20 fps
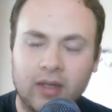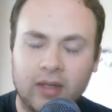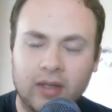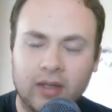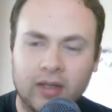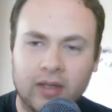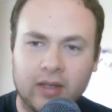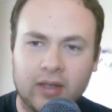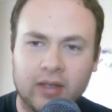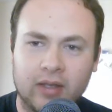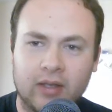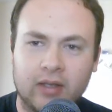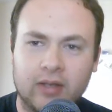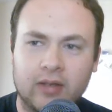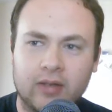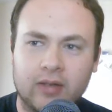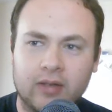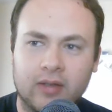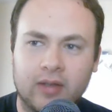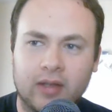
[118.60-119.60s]
and
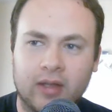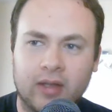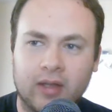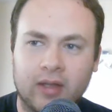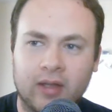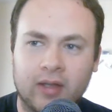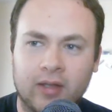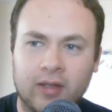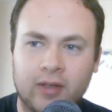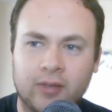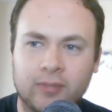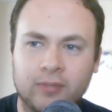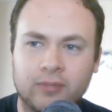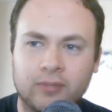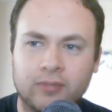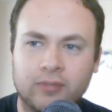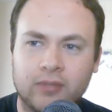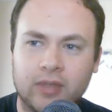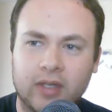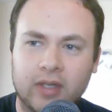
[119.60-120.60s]
uh,
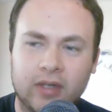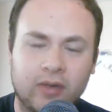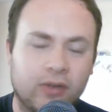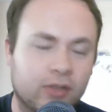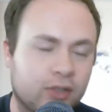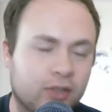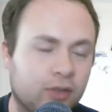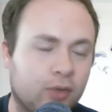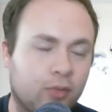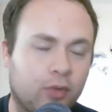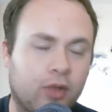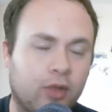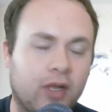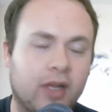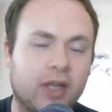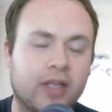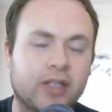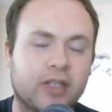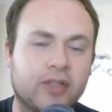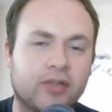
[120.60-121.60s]
um, it also
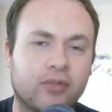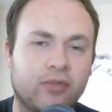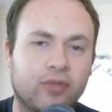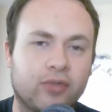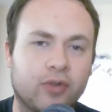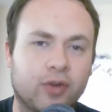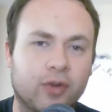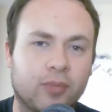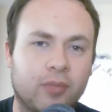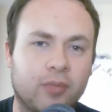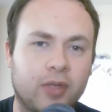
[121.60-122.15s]
applies for